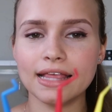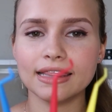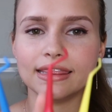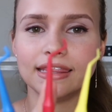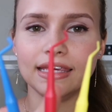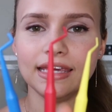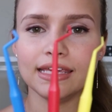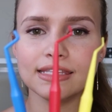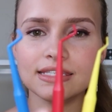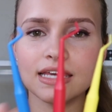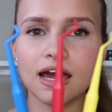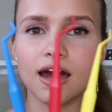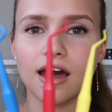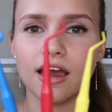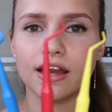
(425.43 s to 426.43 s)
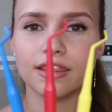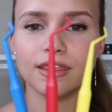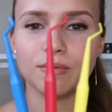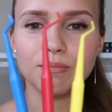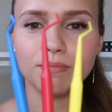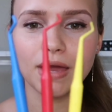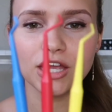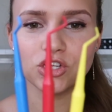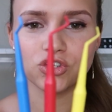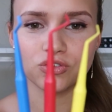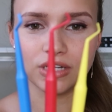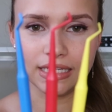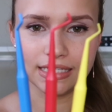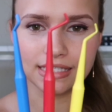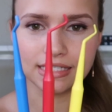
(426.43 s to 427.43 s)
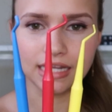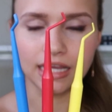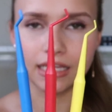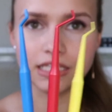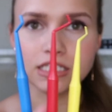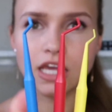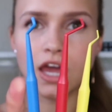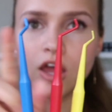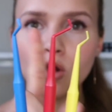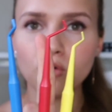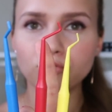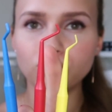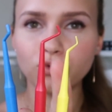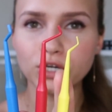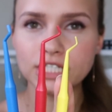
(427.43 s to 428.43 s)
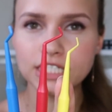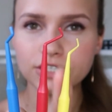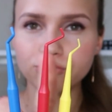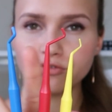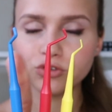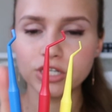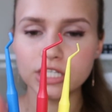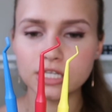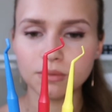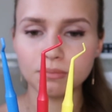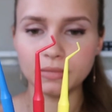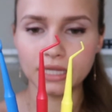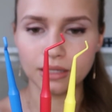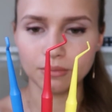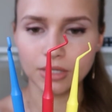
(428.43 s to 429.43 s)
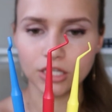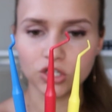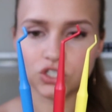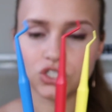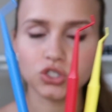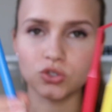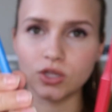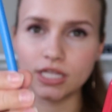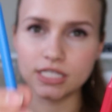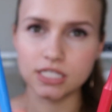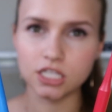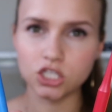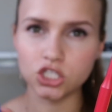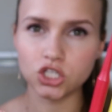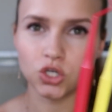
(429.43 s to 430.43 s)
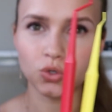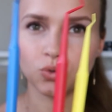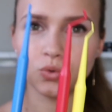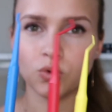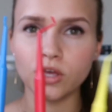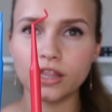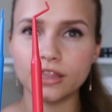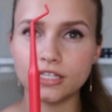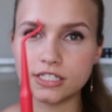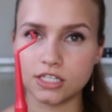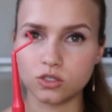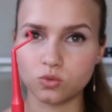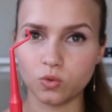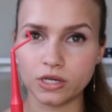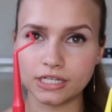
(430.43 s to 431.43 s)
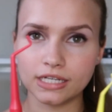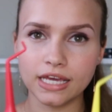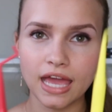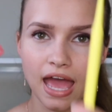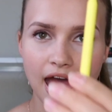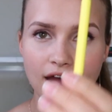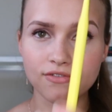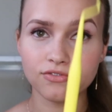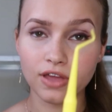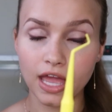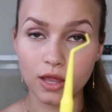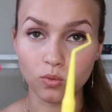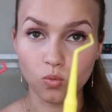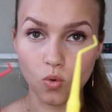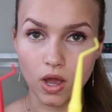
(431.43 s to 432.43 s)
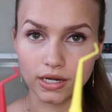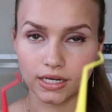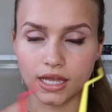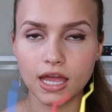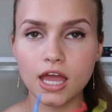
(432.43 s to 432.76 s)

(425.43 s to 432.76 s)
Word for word: These are the measuring sticks for different millimeters. This is two, this is one and a half, and one.